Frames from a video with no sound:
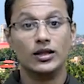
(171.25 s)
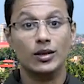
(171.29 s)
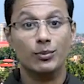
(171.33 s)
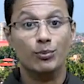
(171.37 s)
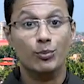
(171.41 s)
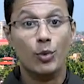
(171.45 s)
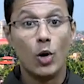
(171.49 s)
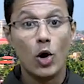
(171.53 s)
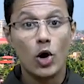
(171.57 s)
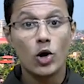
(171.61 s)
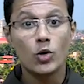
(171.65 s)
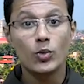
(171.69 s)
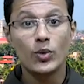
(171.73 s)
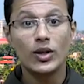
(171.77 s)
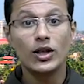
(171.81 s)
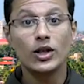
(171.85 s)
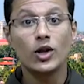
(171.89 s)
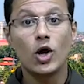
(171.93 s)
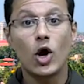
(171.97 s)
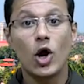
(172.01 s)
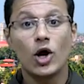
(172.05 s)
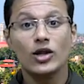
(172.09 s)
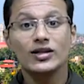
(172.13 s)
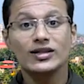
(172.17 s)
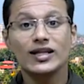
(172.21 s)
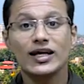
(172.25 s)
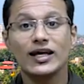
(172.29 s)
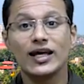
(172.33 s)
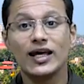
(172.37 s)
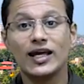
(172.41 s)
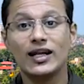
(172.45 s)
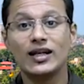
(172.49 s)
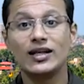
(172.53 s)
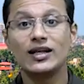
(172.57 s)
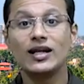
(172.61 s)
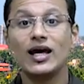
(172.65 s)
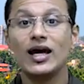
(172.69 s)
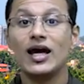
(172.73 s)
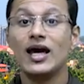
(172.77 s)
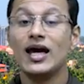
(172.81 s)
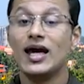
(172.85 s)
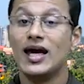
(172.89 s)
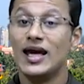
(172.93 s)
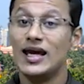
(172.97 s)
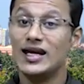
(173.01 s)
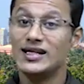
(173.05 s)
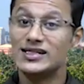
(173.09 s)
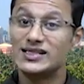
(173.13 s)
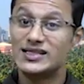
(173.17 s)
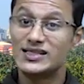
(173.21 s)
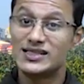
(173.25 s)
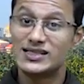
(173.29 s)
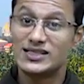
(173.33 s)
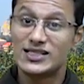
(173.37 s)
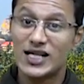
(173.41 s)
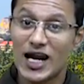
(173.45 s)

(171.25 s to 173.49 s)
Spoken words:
The bore well on the hill is